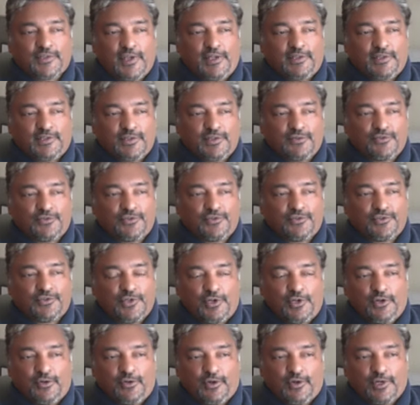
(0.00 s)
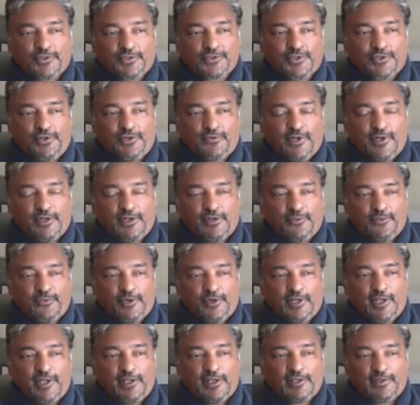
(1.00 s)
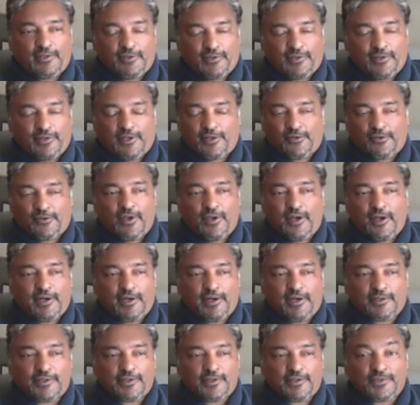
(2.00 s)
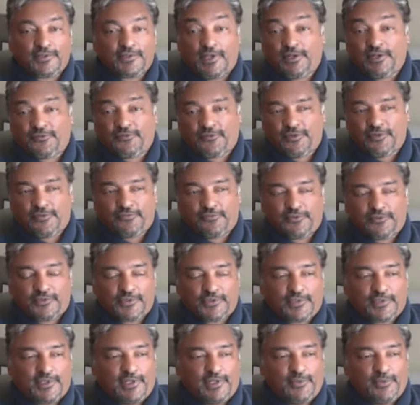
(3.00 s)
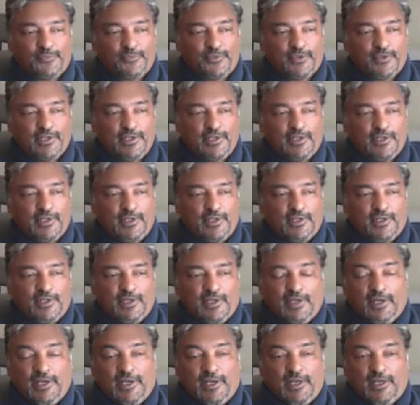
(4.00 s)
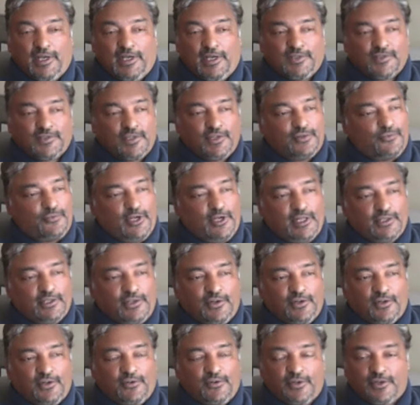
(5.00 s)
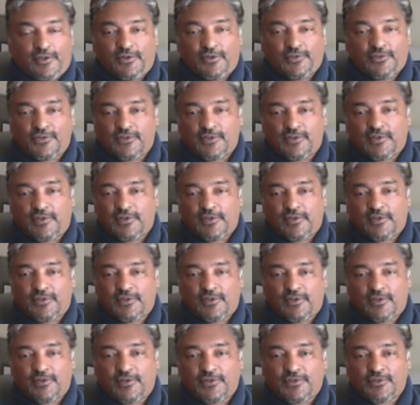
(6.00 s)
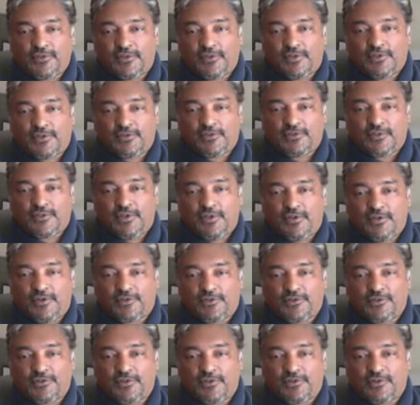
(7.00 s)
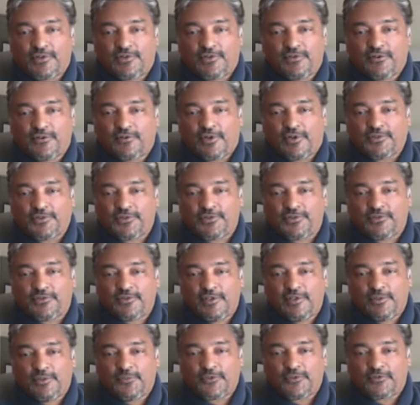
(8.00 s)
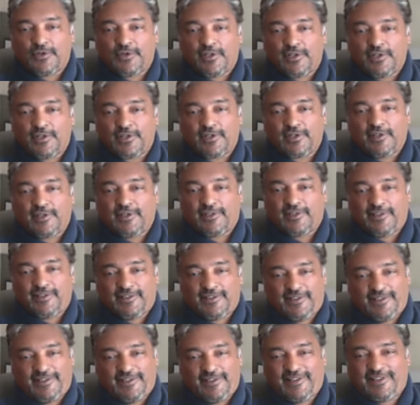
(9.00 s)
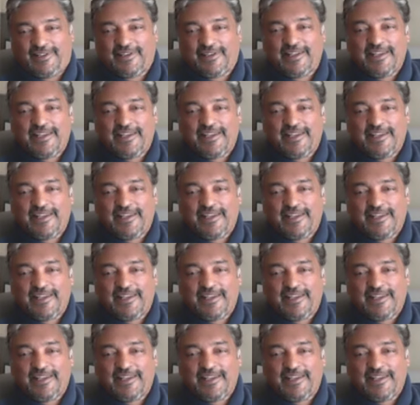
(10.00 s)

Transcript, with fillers: to Joe, our showrunner, when I got onto the set for the first time, I said, well, here's the senior surgeon who crushes dreams, right? And